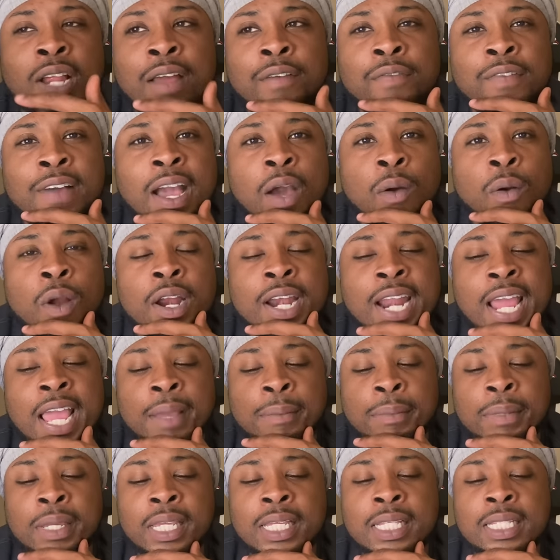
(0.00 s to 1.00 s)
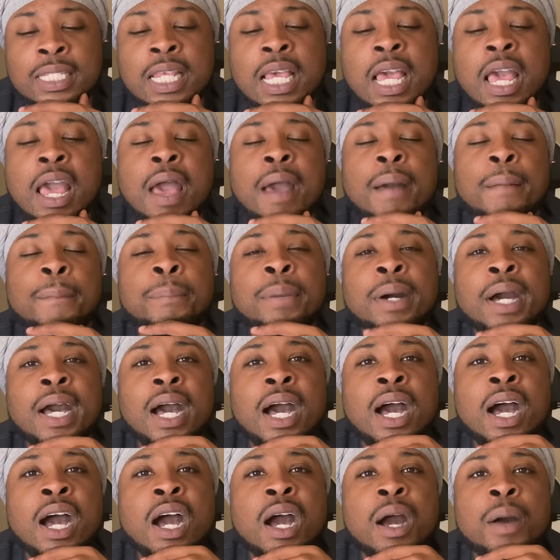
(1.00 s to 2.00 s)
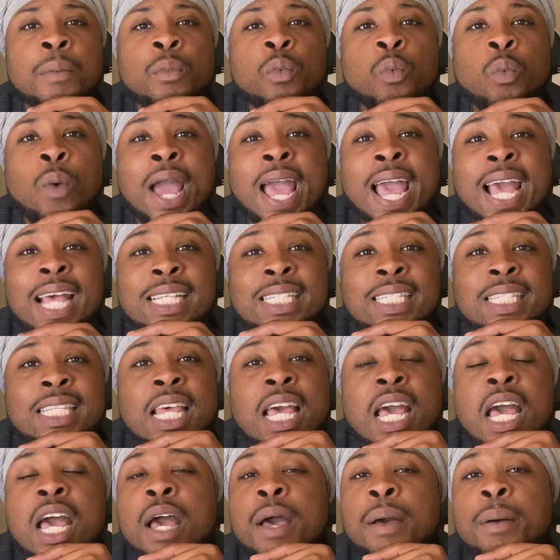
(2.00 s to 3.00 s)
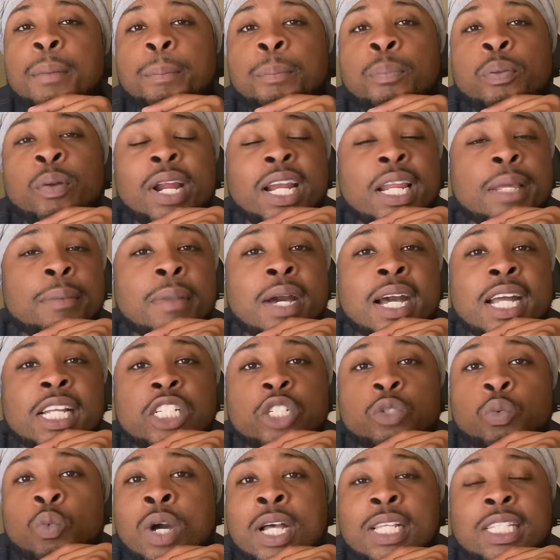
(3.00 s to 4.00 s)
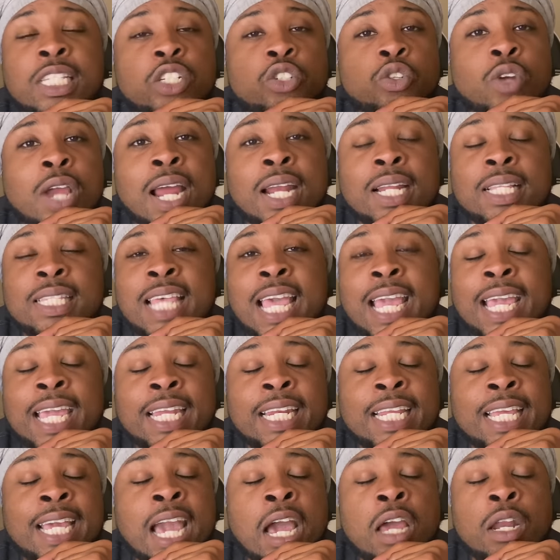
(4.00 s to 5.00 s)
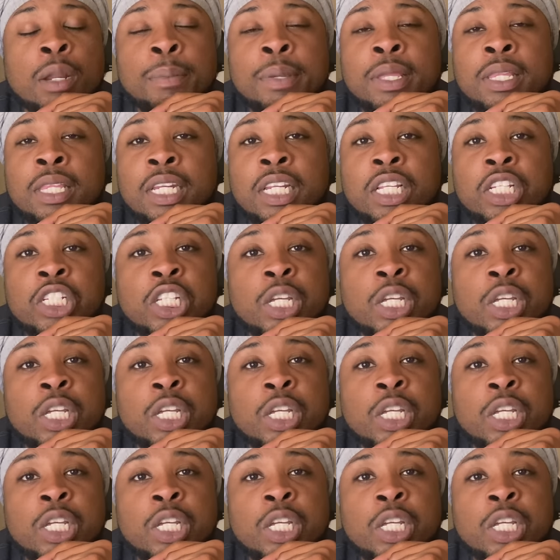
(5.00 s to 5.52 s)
I forgot what her name is. But Wes pretty much wasn't trying to take any accountability.